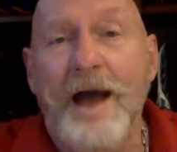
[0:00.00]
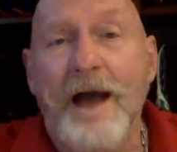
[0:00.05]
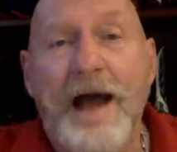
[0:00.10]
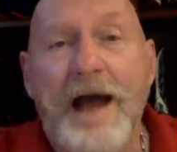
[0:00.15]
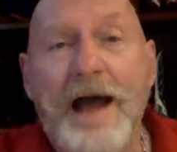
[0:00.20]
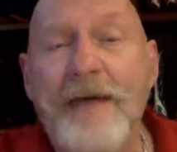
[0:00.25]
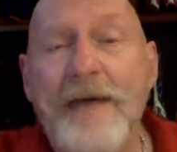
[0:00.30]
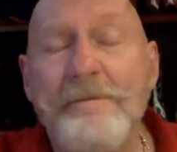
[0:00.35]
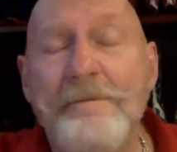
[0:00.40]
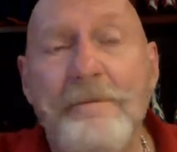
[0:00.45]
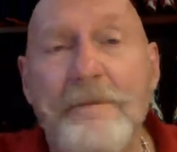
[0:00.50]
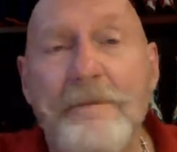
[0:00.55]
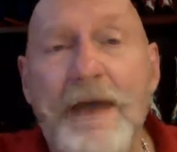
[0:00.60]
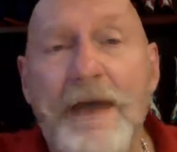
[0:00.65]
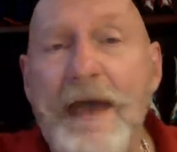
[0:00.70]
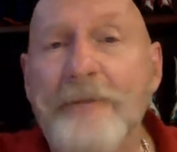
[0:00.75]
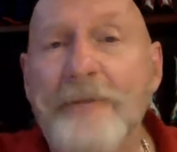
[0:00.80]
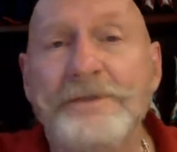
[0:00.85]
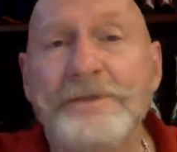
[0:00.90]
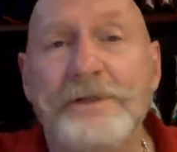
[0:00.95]
I'm
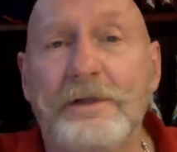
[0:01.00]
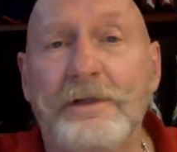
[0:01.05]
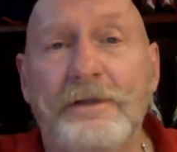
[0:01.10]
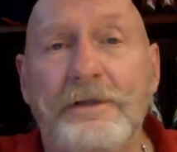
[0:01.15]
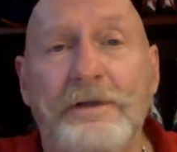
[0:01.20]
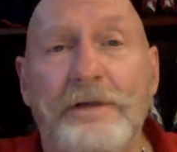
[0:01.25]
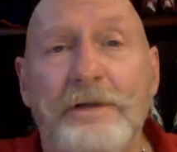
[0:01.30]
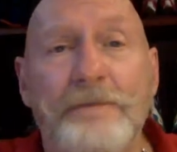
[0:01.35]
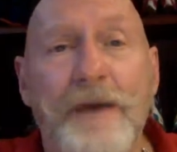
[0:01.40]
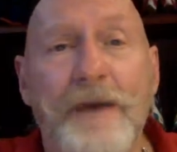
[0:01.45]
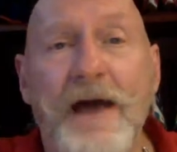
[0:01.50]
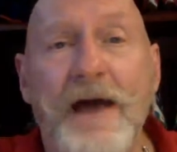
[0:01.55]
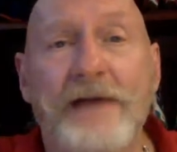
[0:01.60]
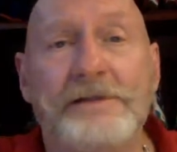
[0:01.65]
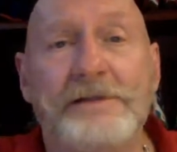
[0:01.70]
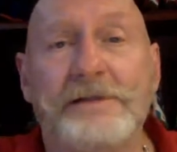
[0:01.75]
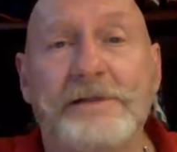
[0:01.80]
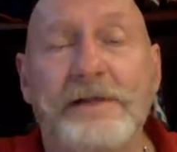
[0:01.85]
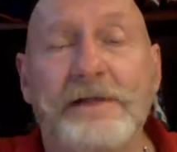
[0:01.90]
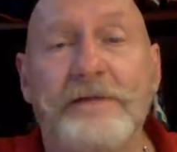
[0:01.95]
absolutely
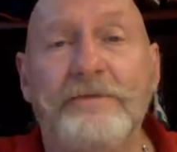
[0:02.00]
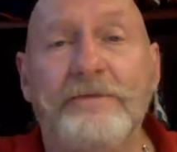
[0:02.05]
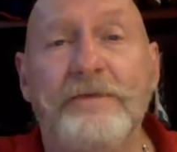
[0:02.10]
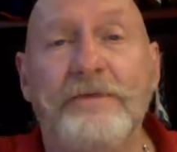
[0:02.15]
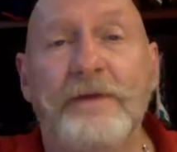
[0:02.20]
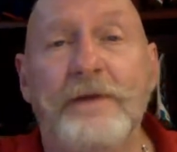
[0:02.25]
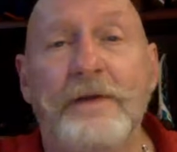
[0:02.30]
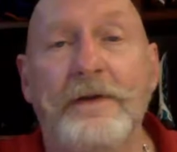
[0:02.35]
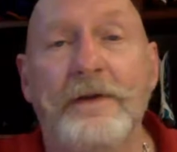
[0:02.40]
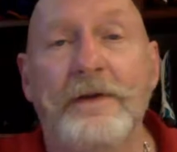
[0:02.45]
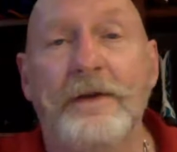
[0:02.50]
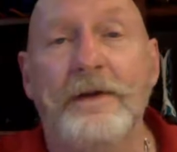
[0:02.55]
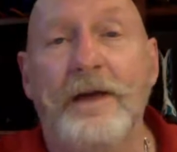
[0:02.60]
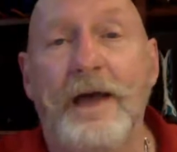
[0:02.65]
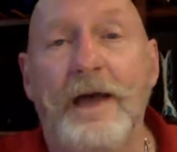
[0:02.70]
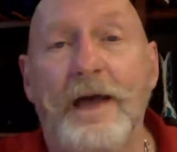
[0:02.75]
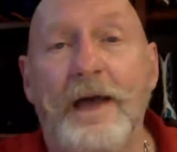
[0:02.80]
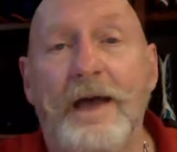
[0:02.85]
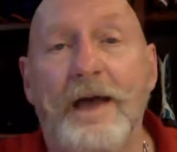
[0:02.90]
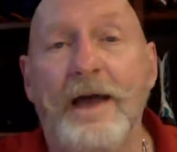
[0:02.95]
positive
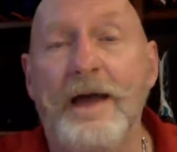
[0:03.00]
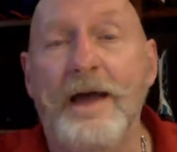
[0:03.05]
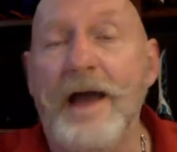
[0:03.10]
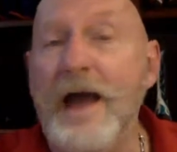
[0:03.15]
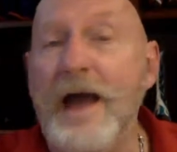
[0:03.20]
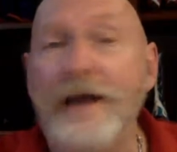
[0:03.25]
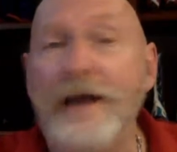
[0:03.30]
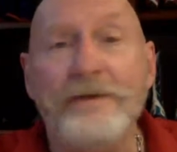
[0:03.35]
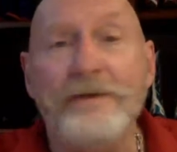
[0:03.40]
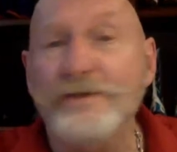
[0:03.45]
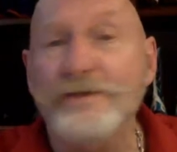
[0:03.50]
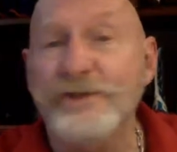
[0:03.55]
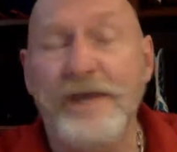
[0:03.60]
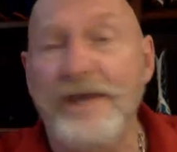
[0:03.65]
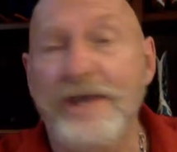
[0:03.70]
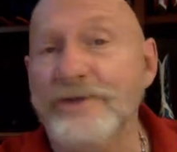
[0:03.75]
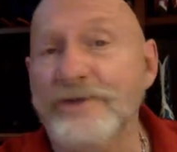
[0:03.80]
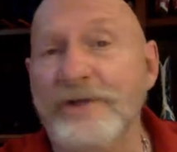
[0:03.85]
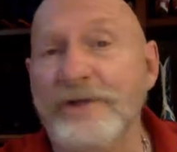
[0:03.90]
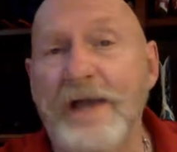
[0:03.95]
I, I don't
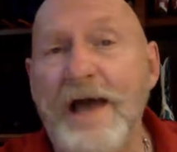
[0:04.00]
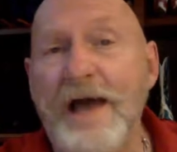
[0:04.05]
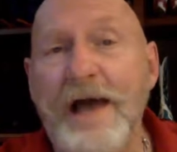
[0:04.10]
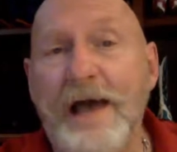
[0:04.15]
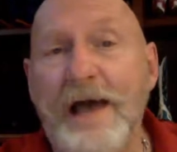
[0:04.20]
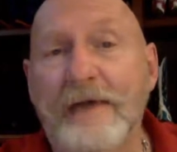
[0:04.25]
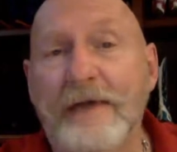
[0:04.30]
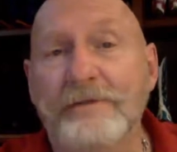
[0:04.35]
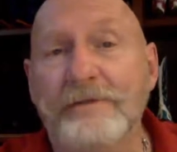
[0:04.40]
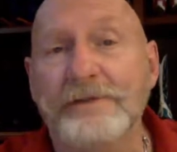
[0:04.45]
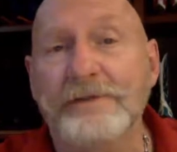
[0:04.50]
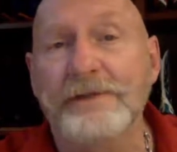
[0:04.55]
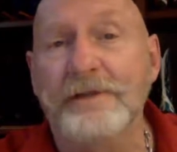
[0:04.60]
change lives.